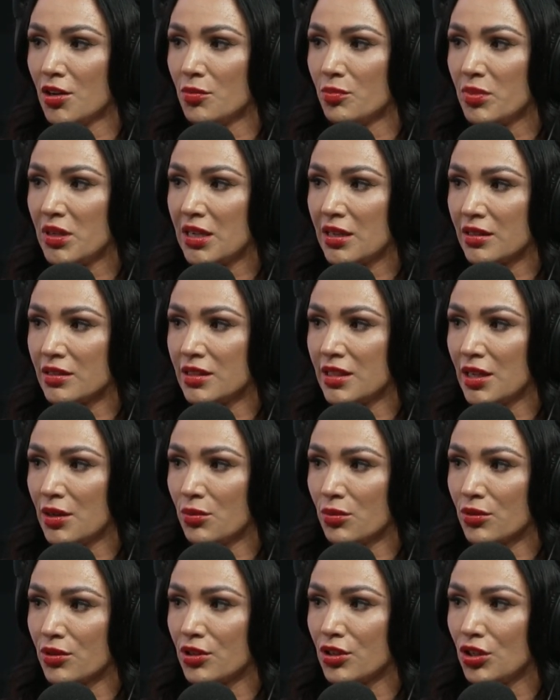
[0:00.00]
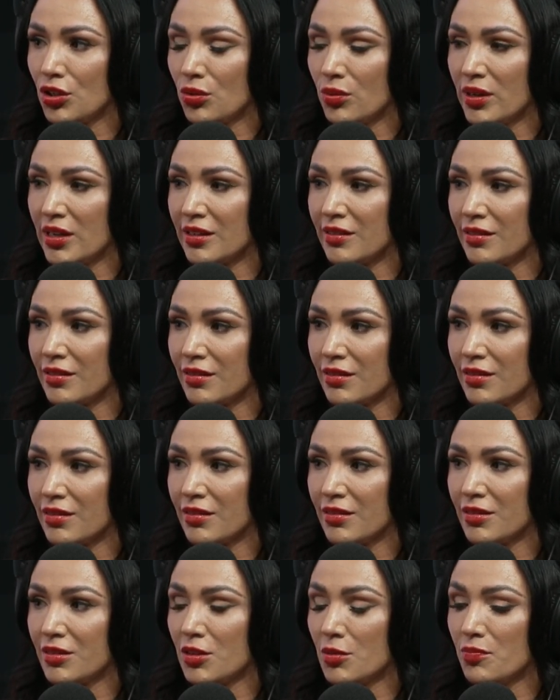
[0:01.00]
because they were doing
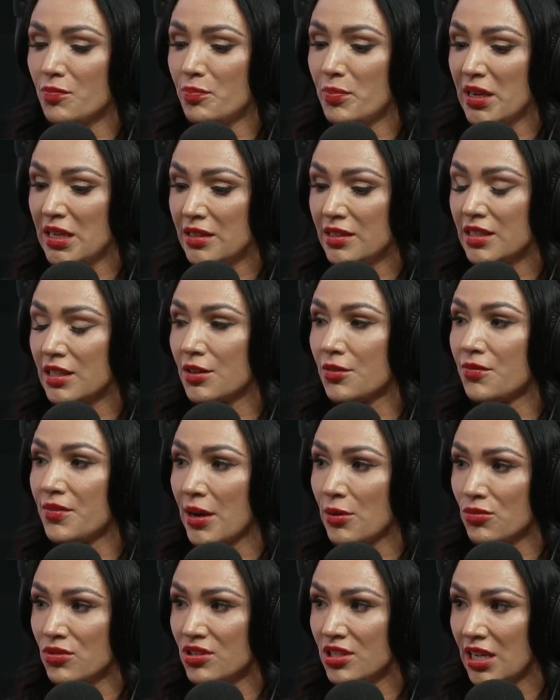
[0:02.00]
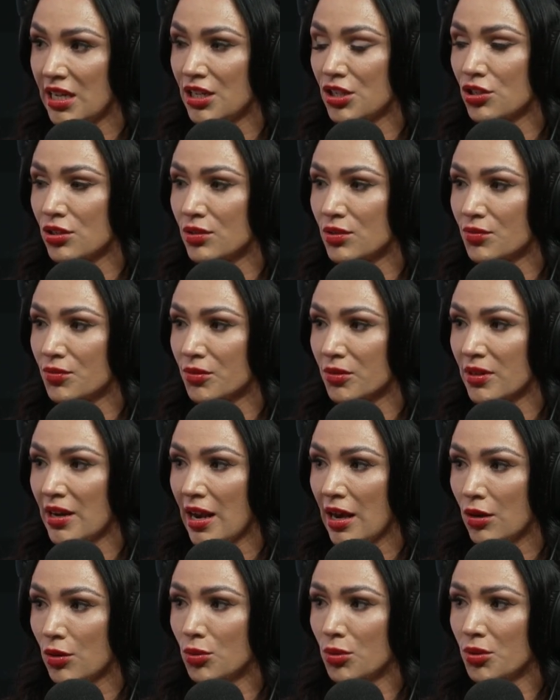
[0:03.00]
the basic foundations for
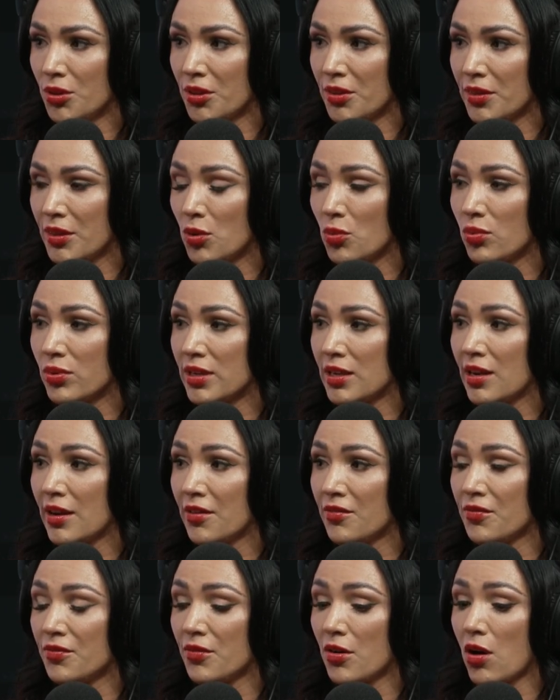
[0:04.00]
health that we have